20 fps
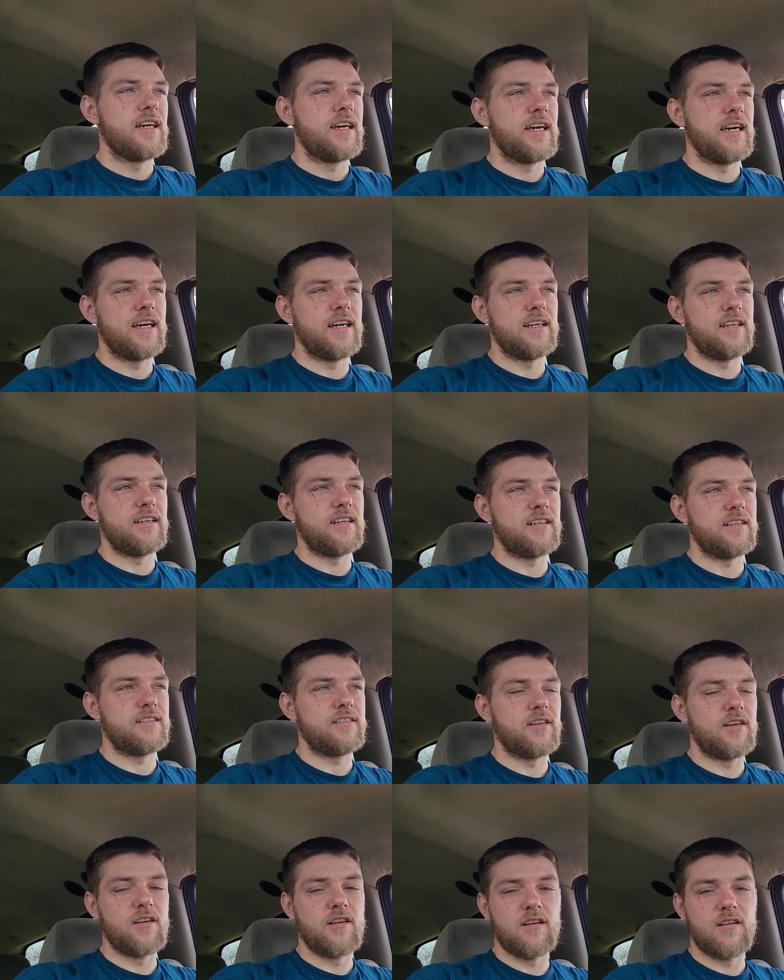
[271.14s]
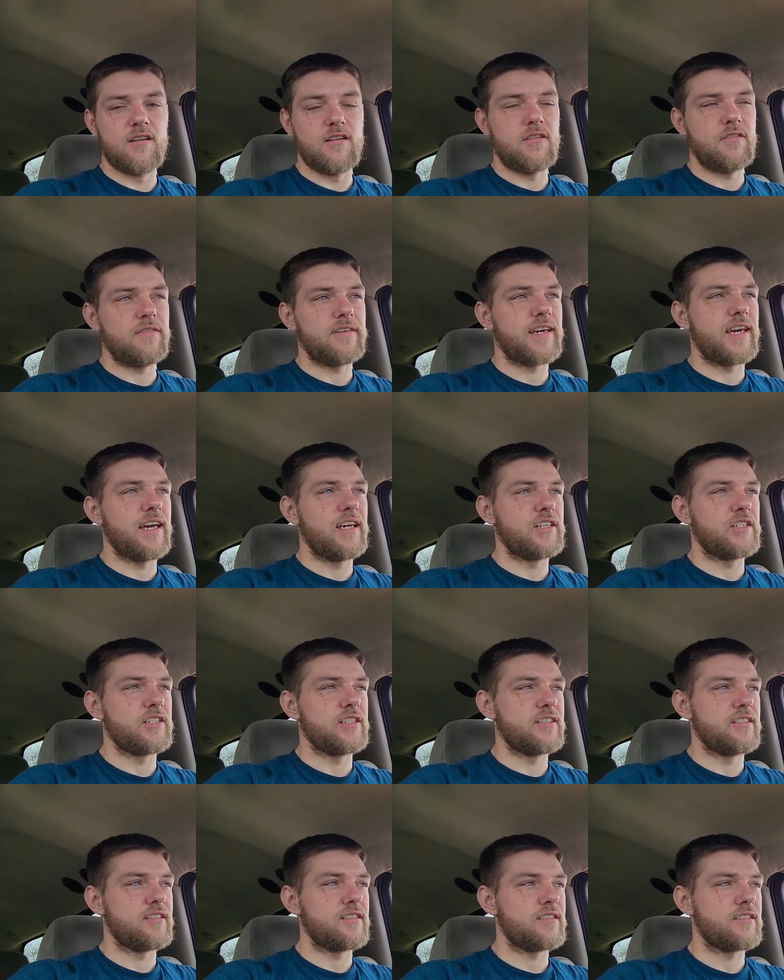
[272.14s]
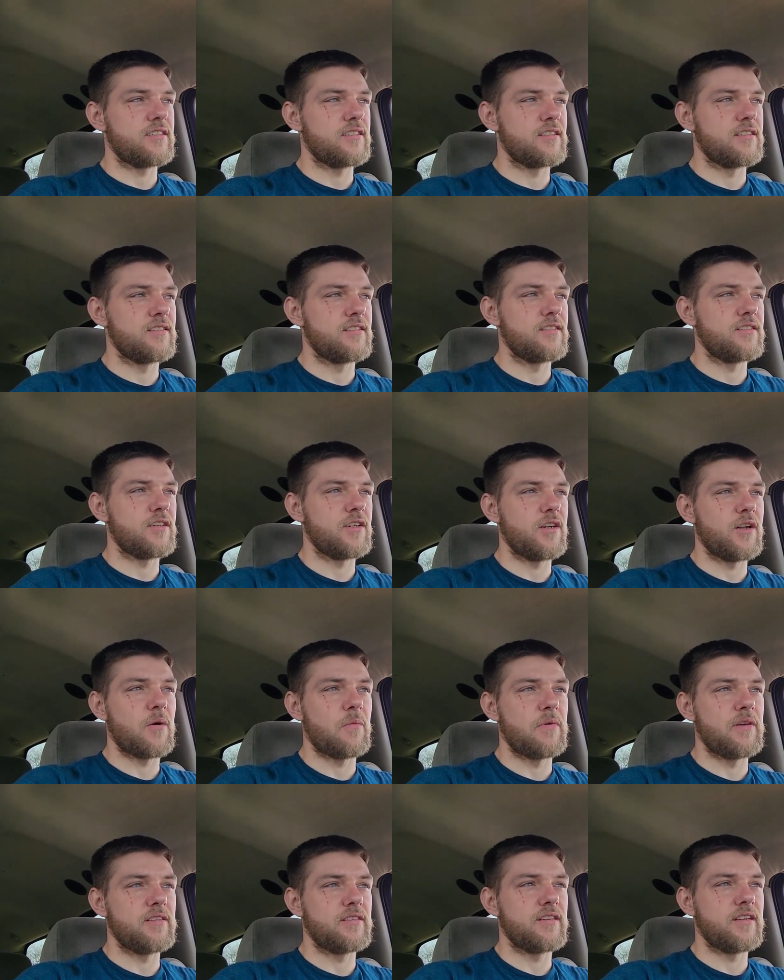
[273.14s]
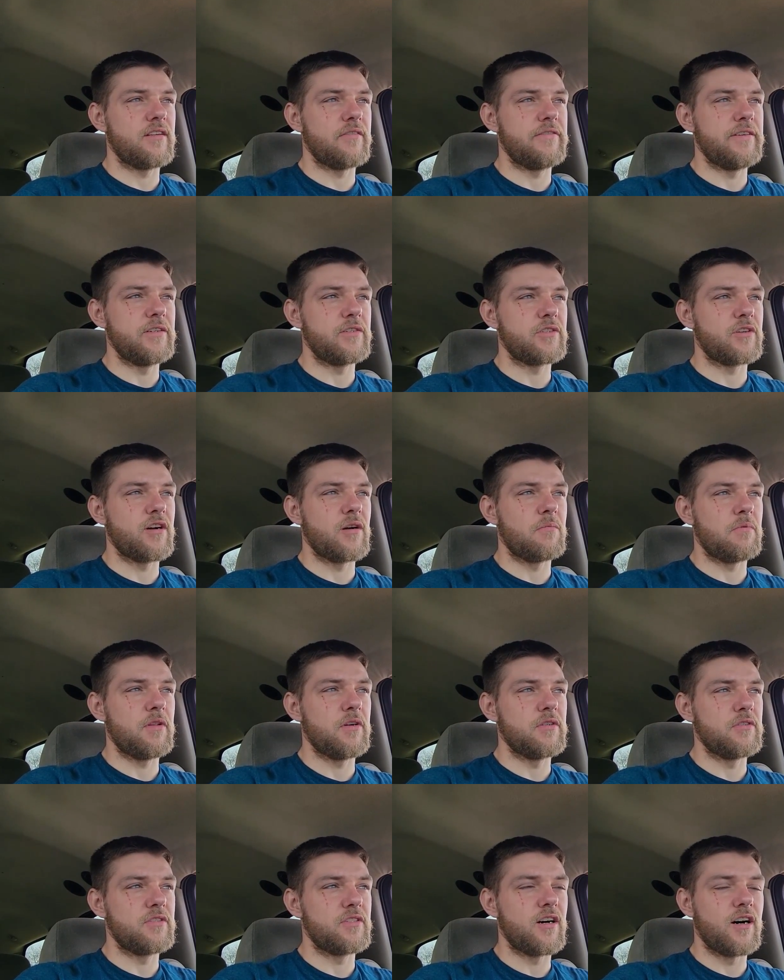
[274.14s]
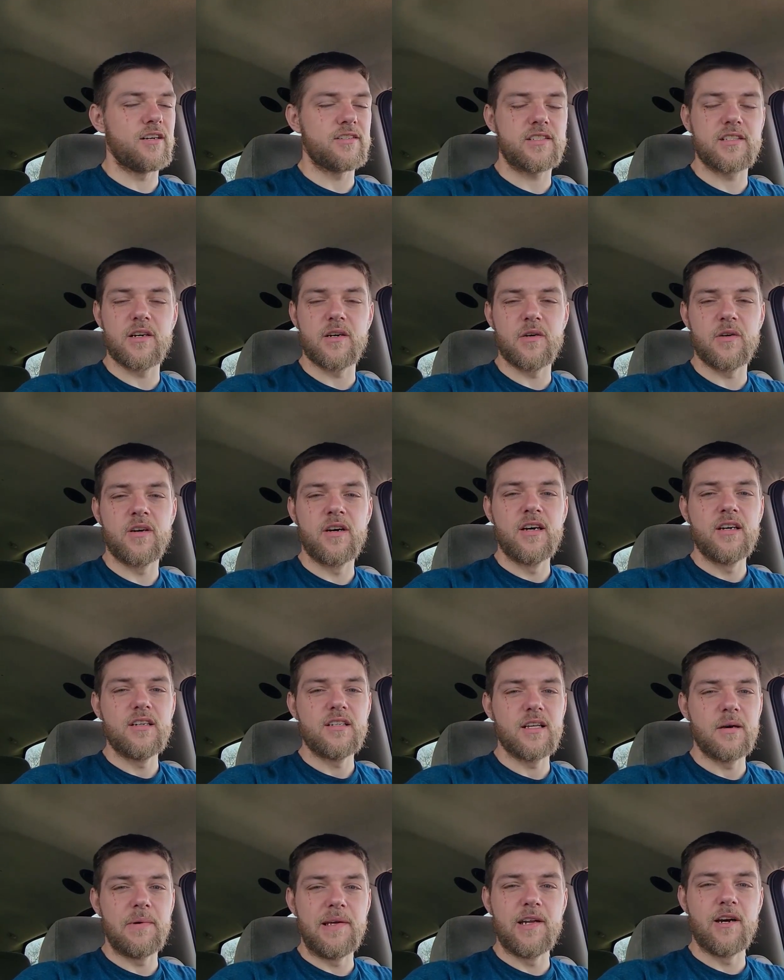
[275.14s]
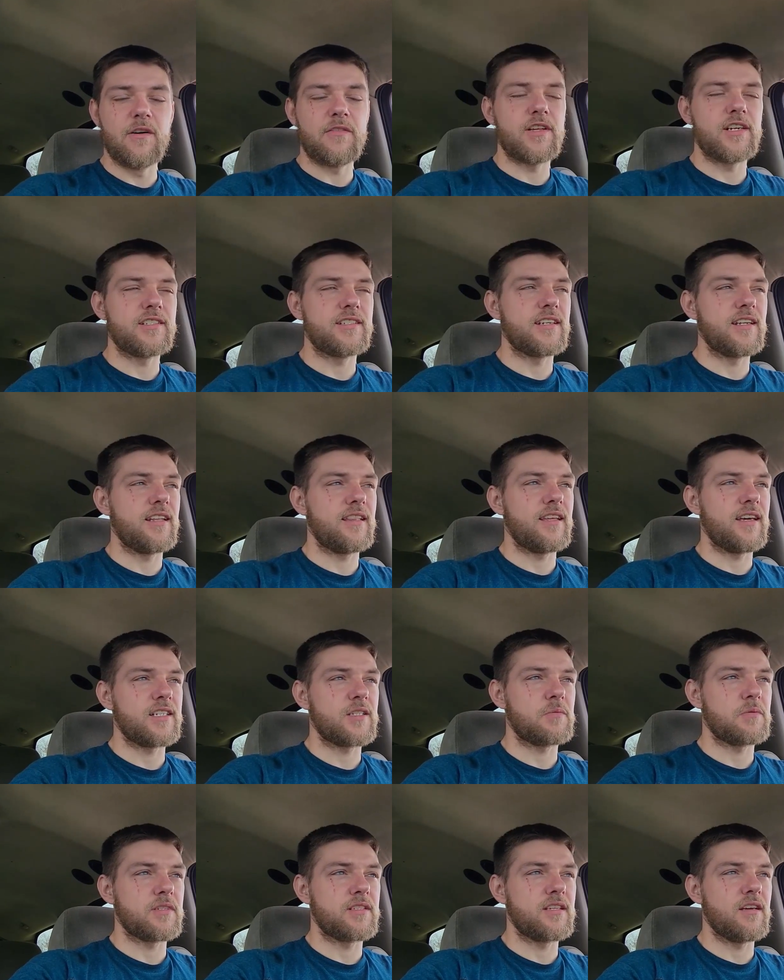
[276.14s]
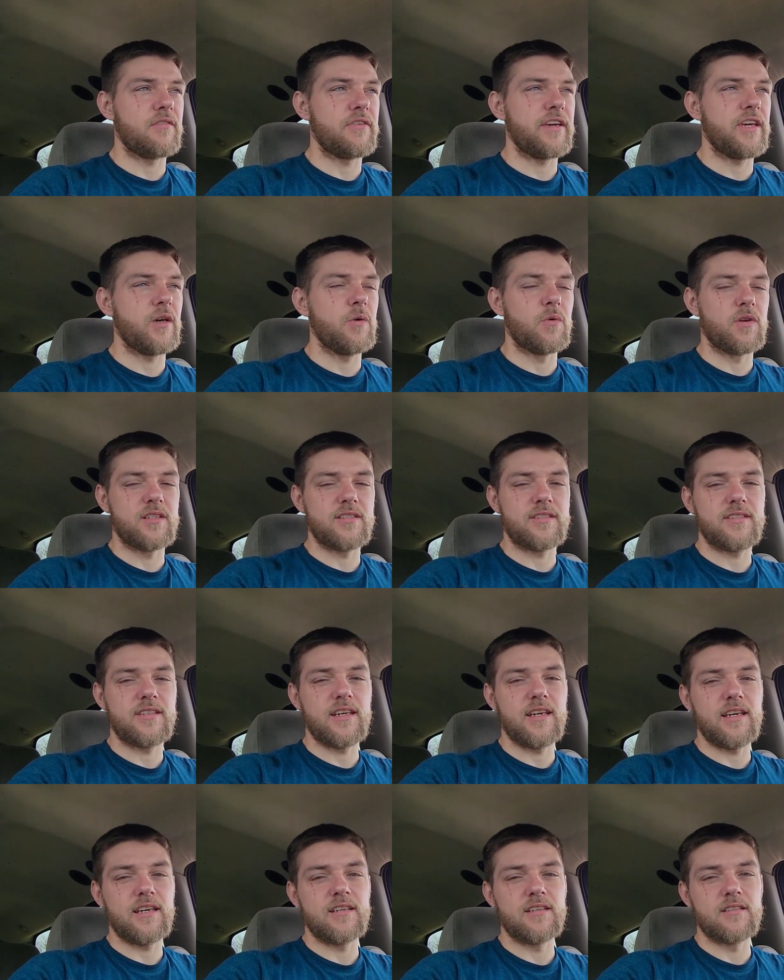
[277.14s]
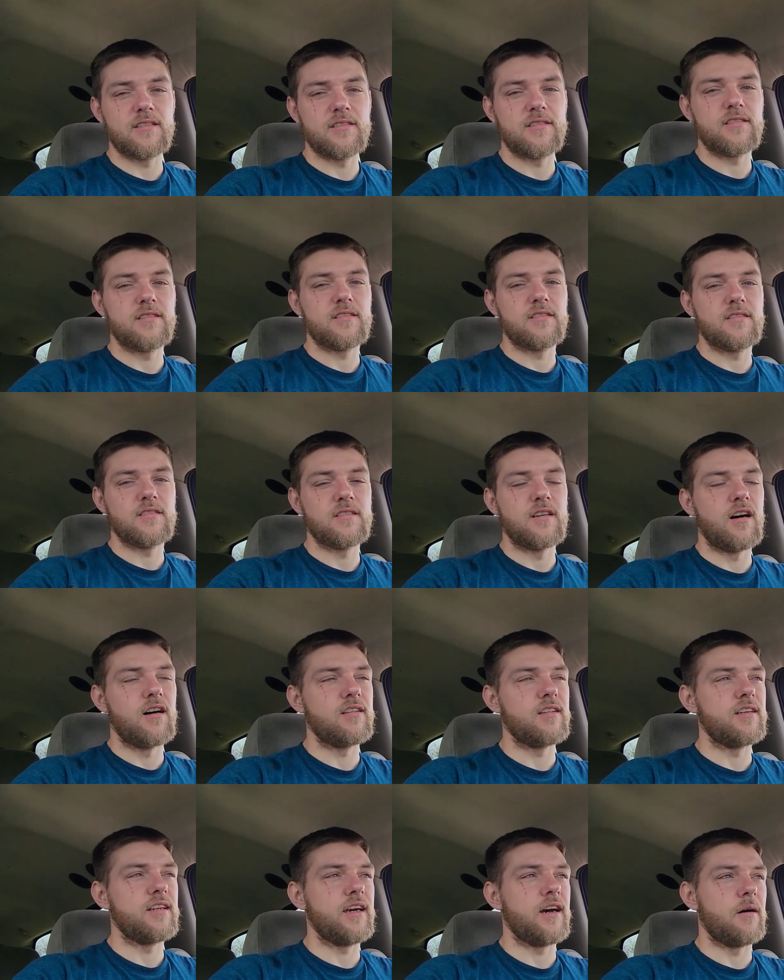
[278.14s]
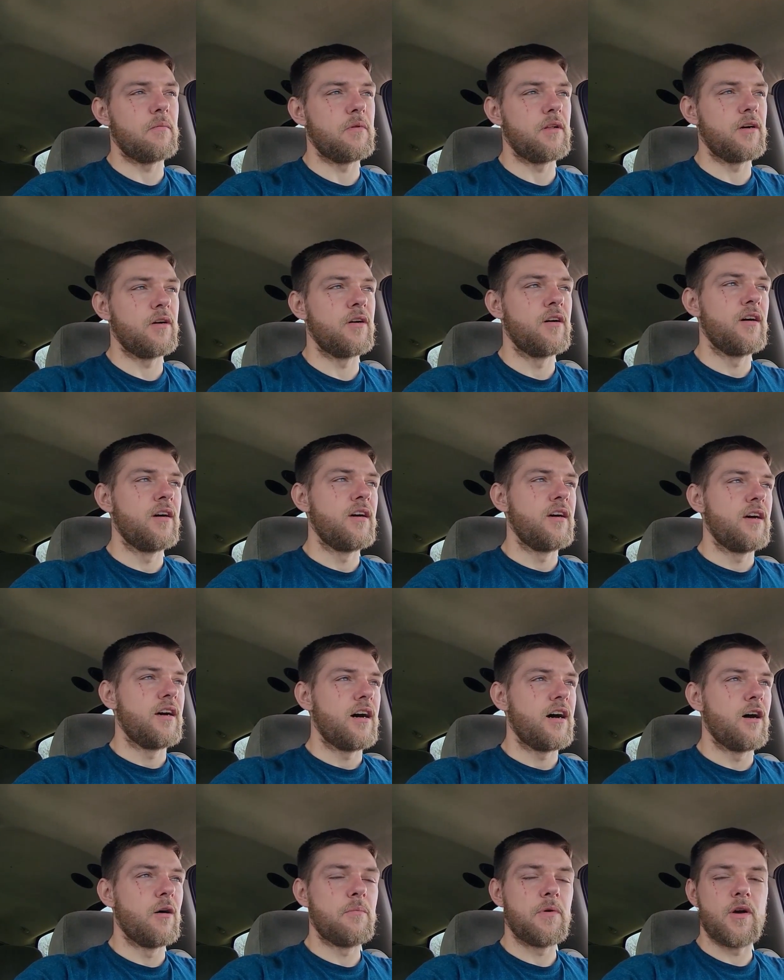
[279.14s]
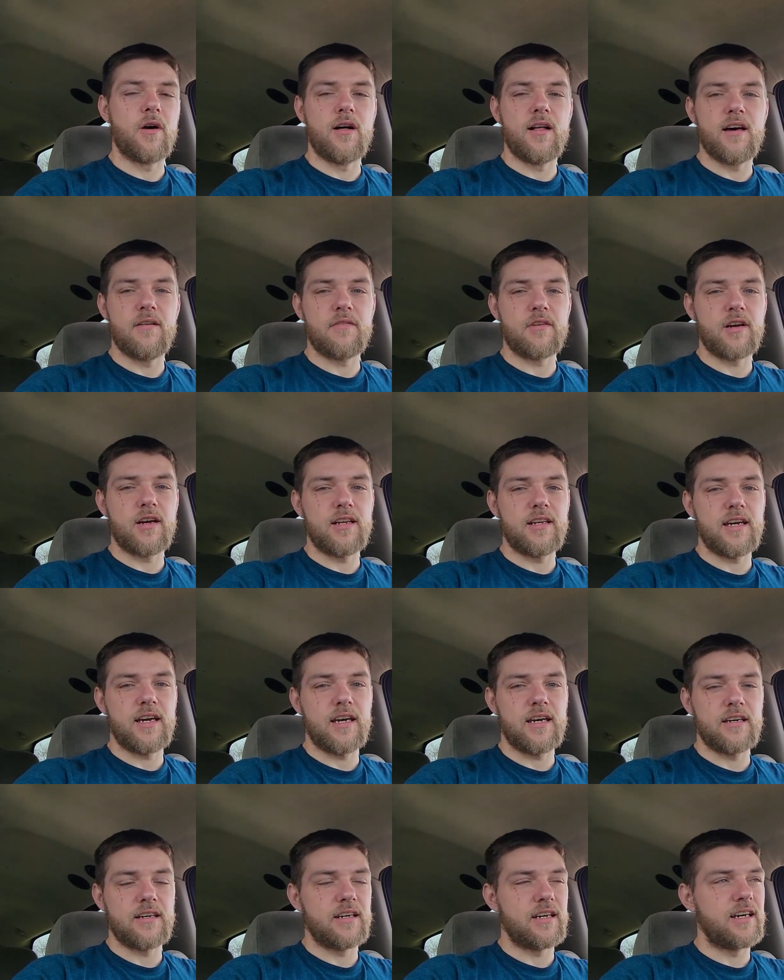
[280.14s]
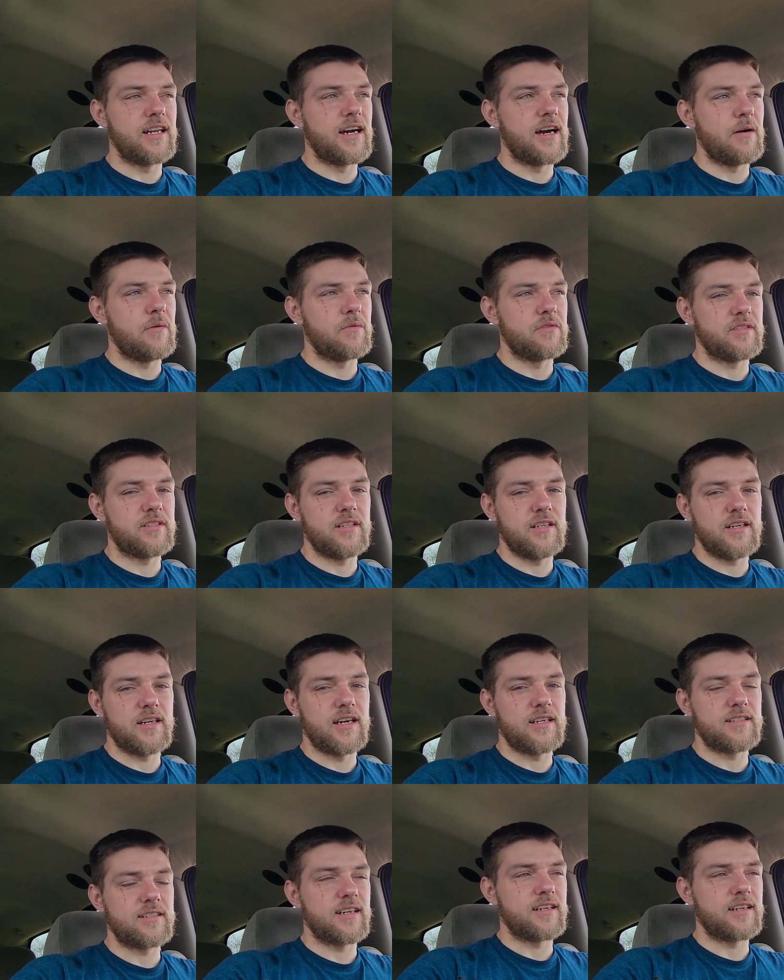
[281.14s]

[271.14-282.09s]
and turn on notifications so you don't miss any future uploads. Also, let me know if there's anything specific you want to see on the Diablo. I hope you all have a great day, and I will see you guys